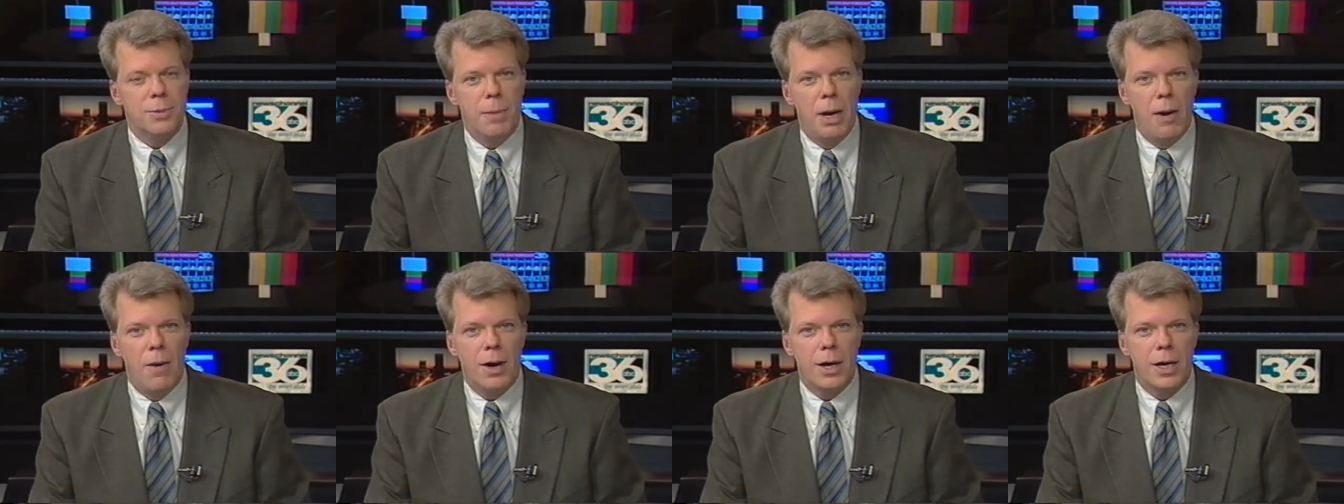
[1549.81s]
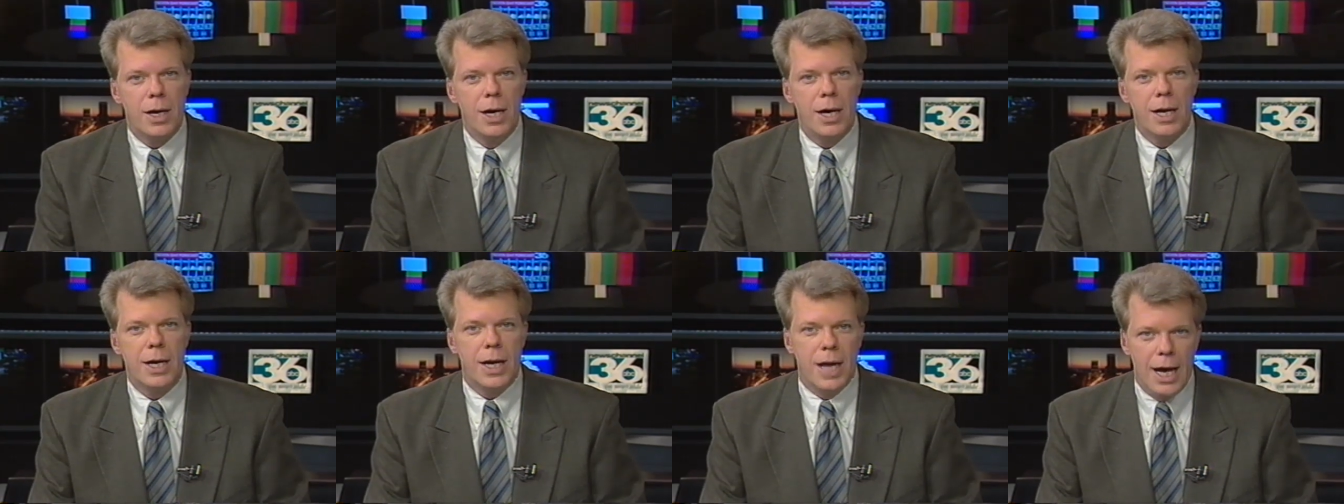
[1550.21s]
as
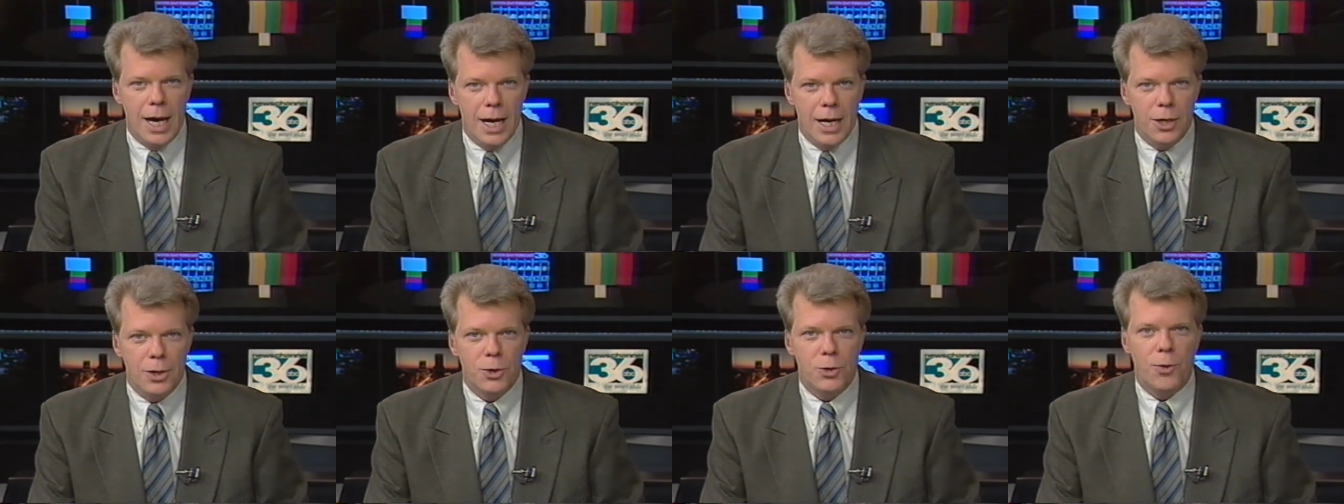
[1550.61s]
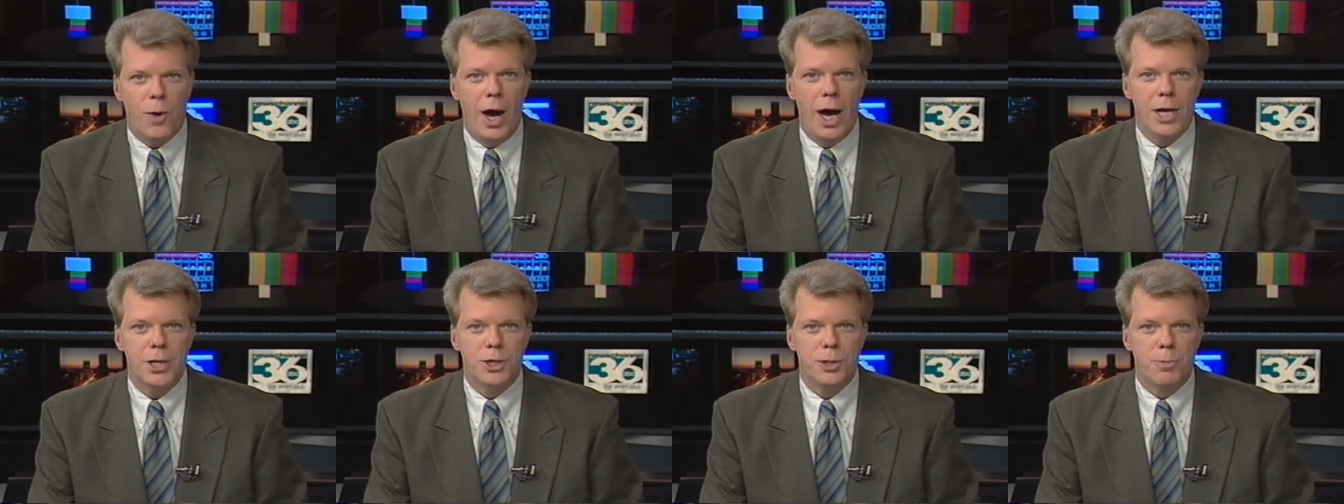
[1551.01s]
America again
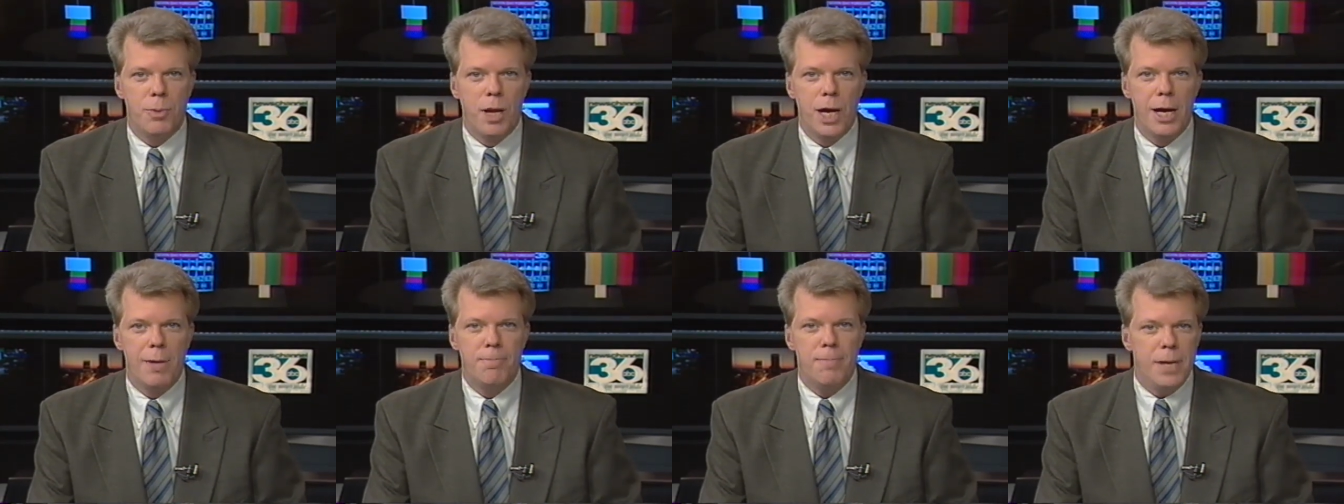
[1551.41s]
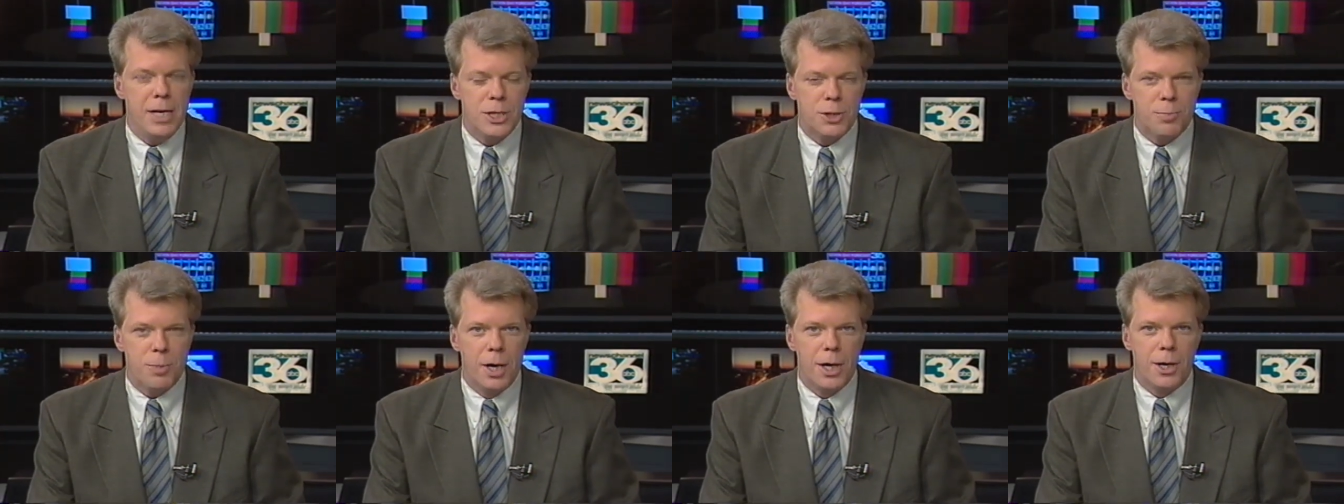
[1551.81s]
tries to play
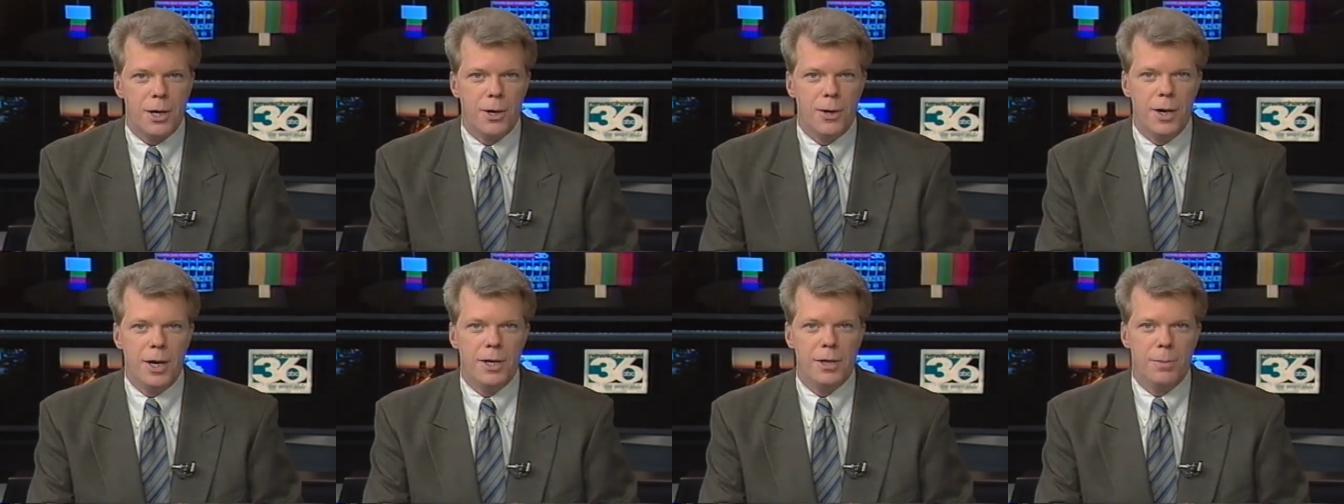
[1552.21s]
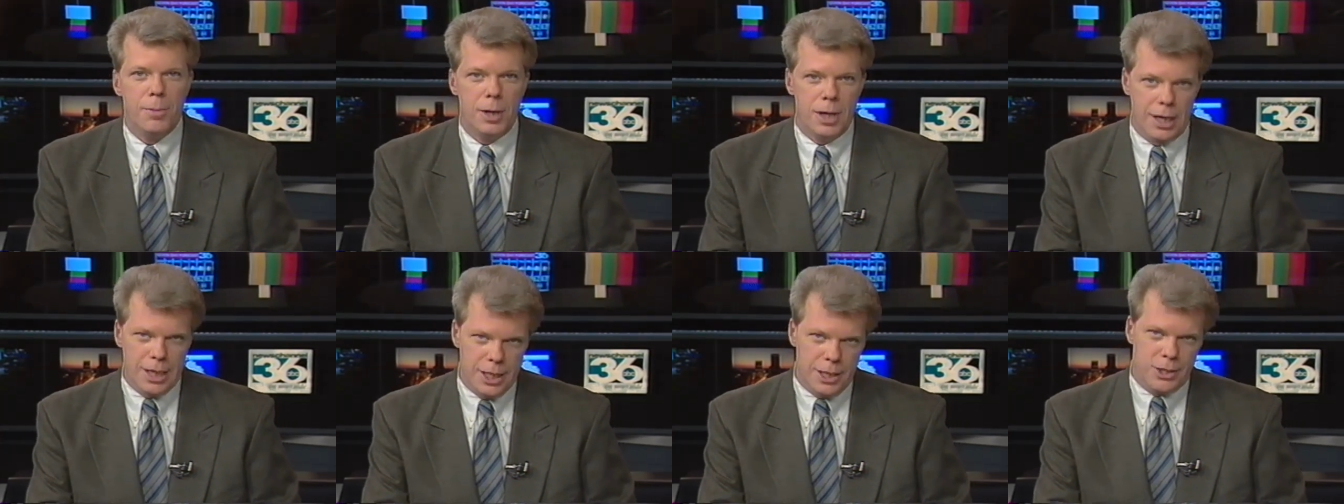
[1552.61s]
peacemaker in the
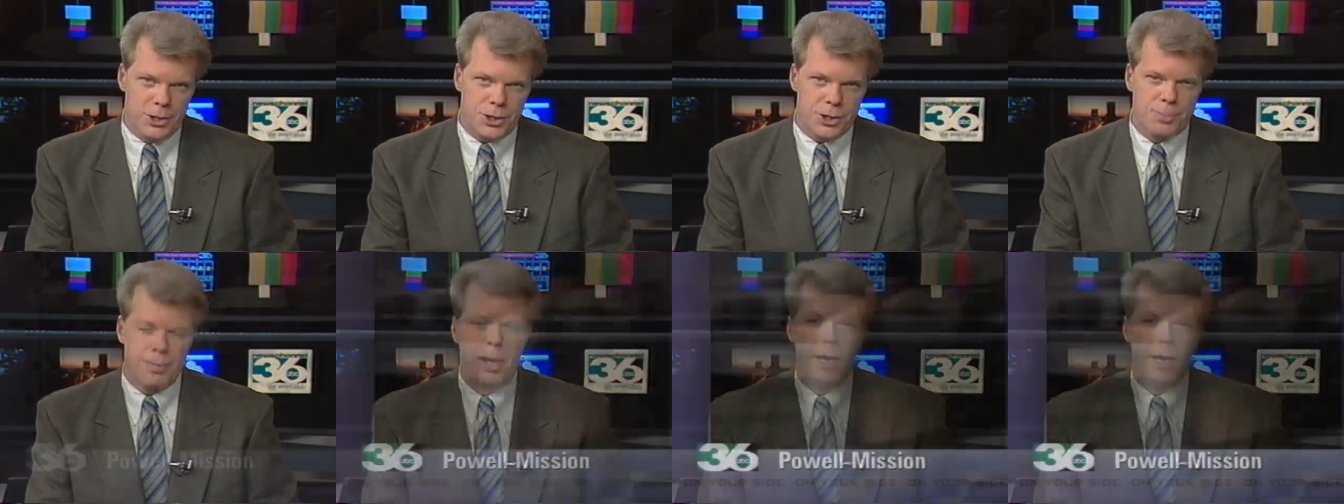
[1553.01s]
Middle East.